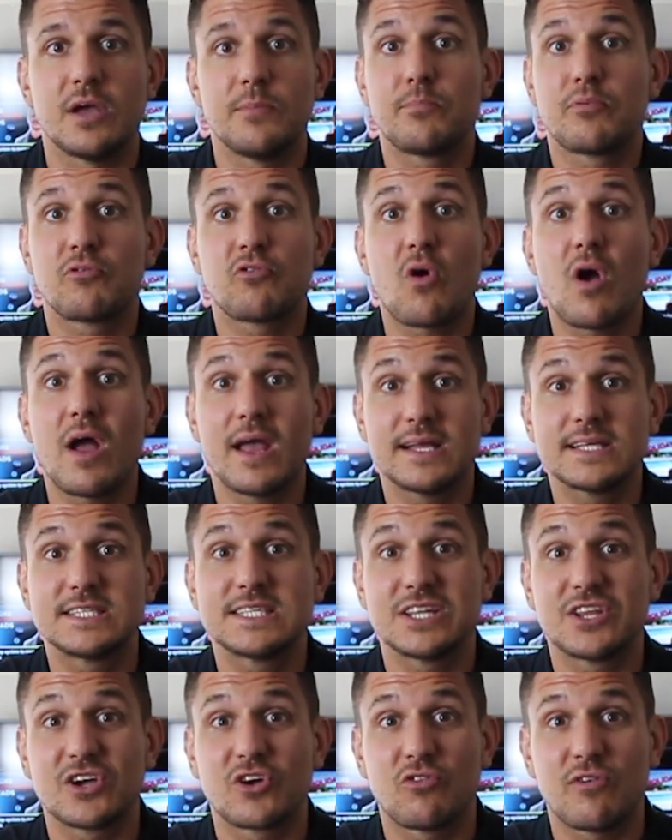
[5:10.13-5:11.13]
and prior
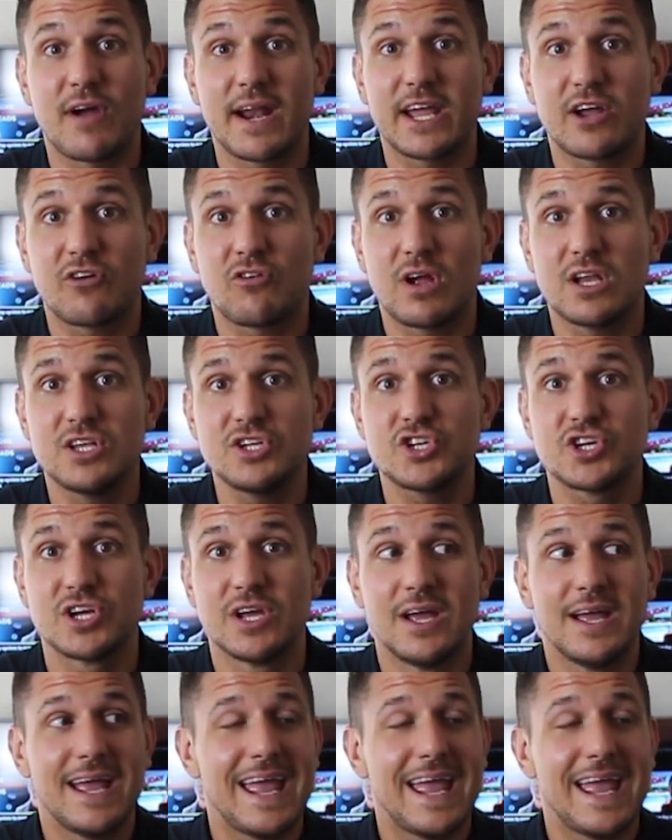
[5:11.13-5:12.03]
to the credit crunch,